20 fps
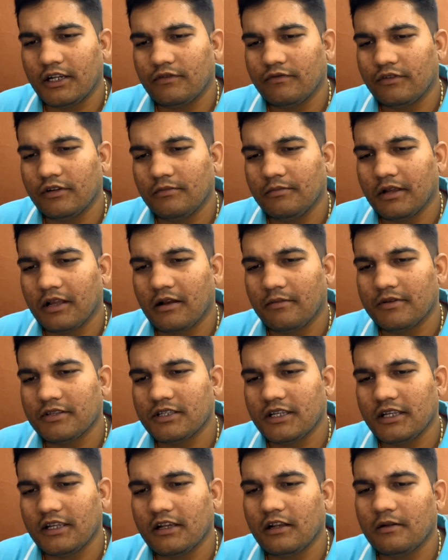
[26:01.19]
it will become a
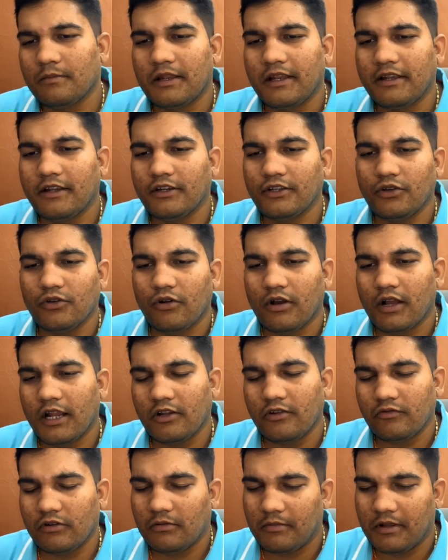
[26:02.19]
single planet yoga.
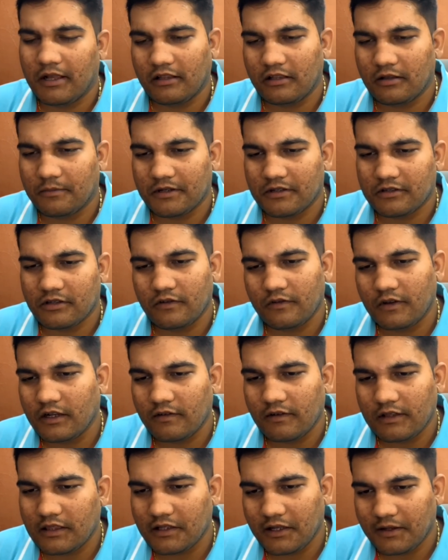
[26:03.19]
It will make the person
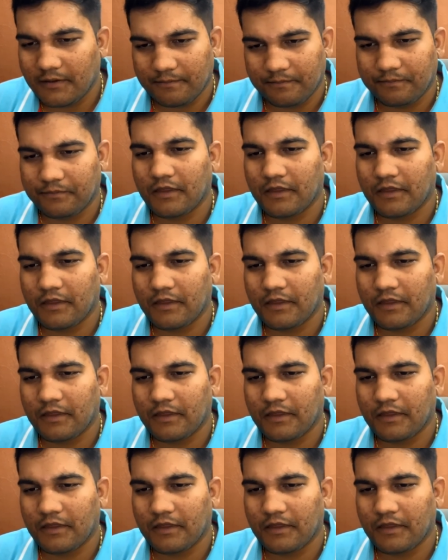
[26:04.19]
very wealthy.